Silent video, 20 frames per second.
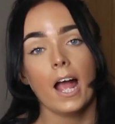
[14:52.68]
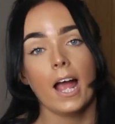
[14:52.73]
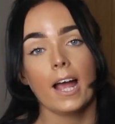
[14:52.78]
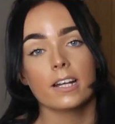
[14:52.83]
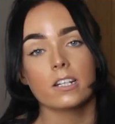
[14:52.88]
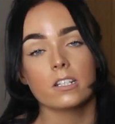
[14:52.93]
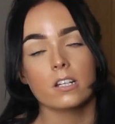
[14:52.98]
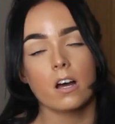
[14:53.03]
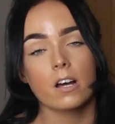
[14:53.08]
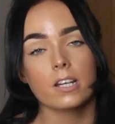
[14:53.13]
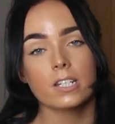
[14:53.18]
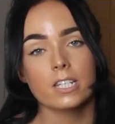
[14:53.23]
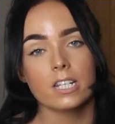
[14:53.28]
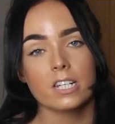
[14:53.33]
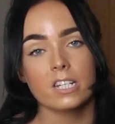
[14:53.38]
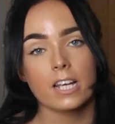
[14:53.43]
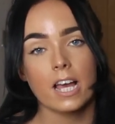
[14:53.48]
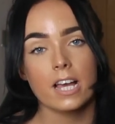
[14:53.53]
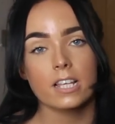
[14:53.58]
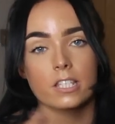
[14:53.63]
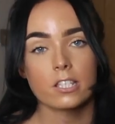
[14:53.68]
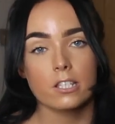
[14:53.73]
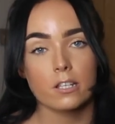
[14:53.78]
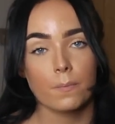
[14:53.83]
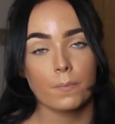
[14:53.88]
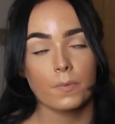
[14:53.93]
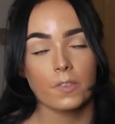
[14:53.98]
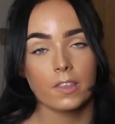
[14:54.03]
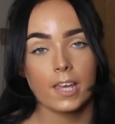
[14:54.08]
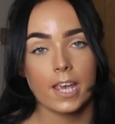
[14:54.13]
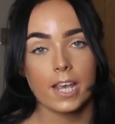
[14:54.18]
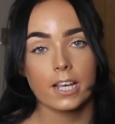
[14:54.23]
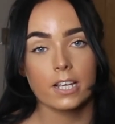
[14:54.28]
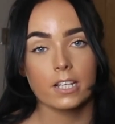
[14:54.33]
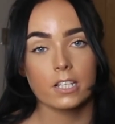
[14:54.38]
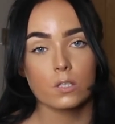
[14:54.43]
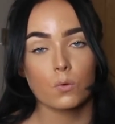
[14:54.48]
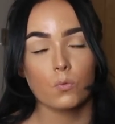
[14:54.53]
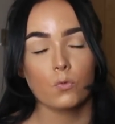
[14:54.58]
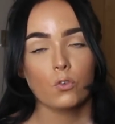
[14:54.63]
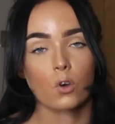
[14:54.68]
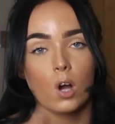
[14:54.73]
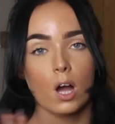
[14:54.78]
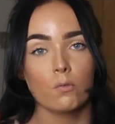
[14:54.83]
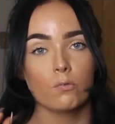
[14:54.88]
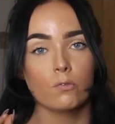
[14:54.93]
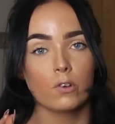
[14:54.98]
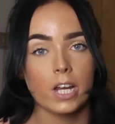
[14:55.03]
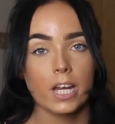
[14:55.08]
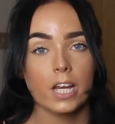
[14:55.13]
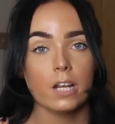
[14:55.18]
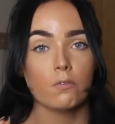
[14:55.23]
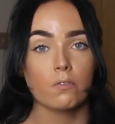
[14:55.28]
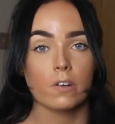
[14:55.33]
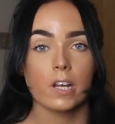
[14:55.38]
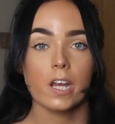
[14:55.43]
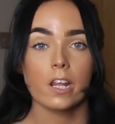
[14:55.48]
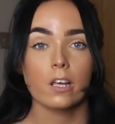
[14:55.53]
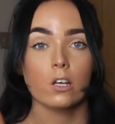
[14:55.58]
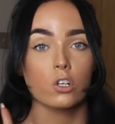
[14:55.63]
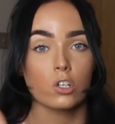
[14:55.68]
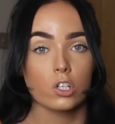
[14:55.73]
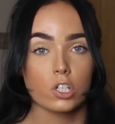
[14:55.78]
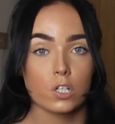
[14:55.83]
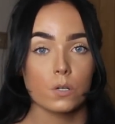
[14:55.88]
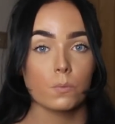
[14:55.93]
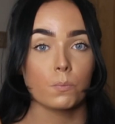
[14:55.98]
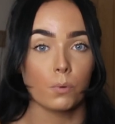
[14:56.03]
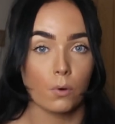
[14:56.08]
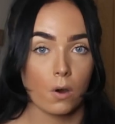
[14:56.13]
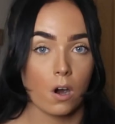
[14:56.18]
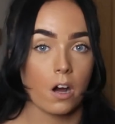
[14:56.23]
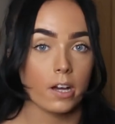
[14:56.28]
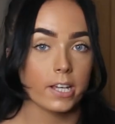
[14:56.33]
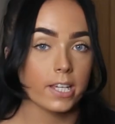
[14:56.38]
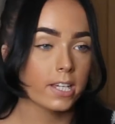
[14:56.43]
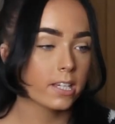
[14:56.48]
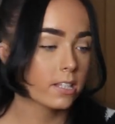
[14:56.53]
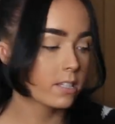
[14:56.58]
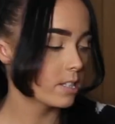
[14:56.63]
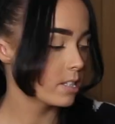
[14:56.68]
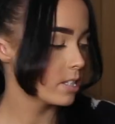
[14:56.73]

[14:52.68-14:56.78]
And I did get some things for a really, really good price.